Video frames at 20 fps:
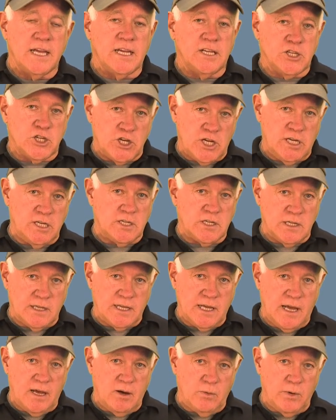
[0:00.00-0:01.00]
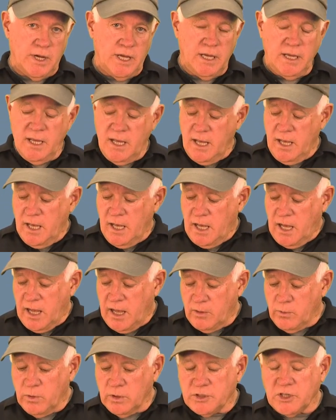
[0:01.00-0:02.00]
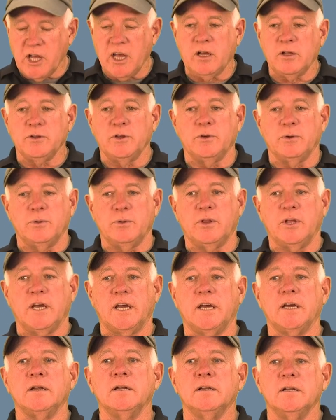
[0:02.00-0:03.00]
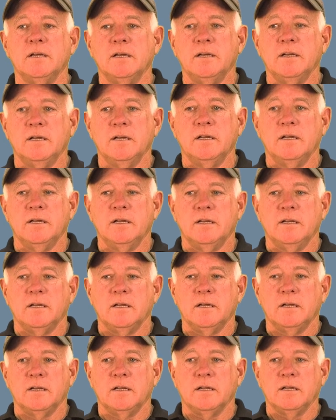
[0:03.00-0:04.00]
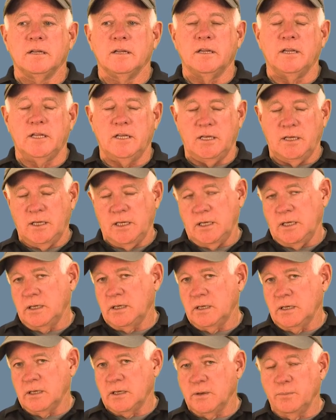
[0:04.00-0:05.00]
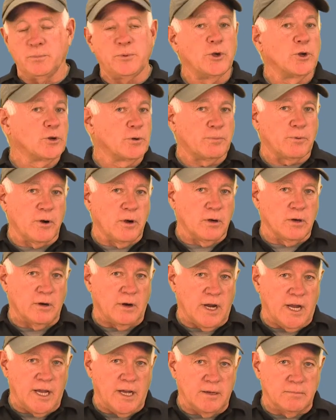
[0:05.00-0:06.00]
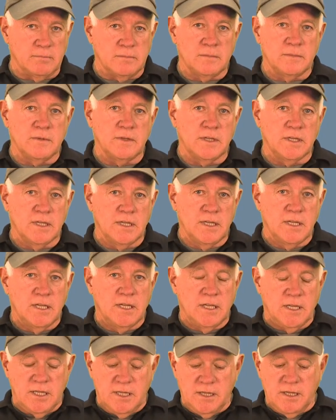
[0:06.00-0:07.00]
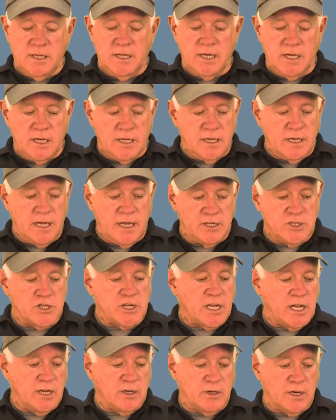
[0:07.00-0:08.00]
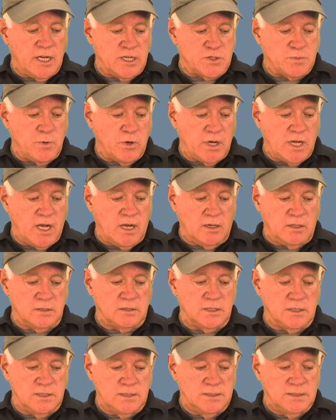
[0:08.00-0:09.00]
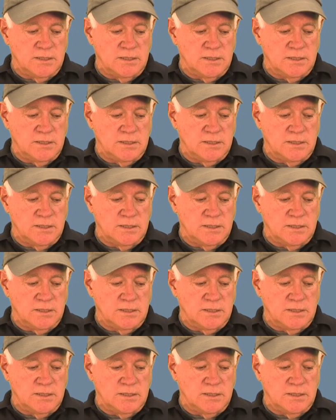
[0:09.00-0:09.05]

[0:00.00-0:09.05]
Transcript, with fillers: and change it that way. I will tell you that the computer program that Educator has put out